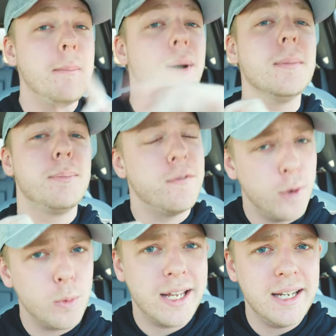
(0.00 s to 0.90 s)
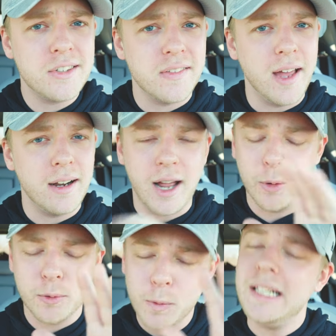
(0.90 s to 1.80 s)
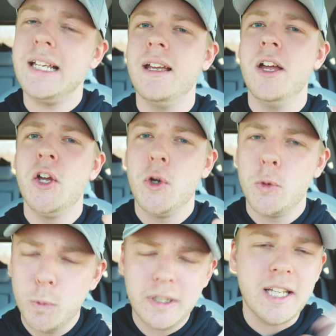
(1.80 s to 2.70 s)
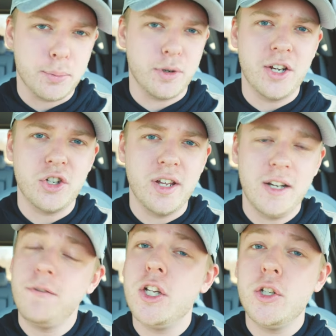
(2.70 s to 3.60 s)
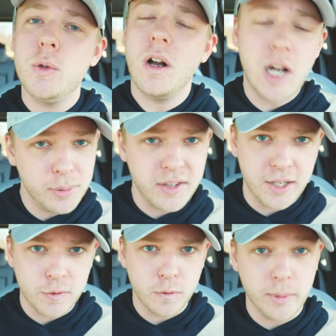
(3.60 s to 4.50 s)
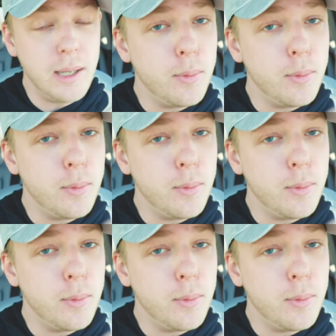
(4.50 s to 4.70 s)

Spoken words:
But before we get into that, I would really appreciate it if you could do a couple things for me.